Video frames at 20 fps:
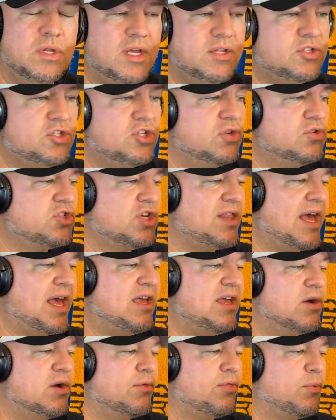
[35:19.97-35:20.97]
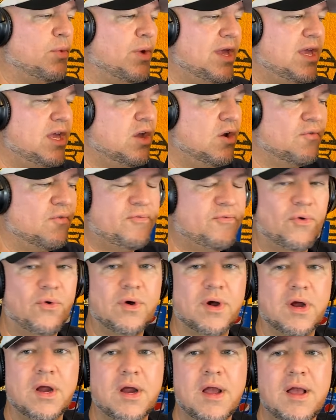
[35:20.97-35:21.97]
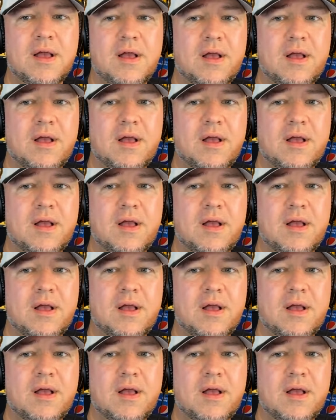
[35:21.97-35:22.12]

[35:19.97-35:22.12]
It's usually that year three, year four.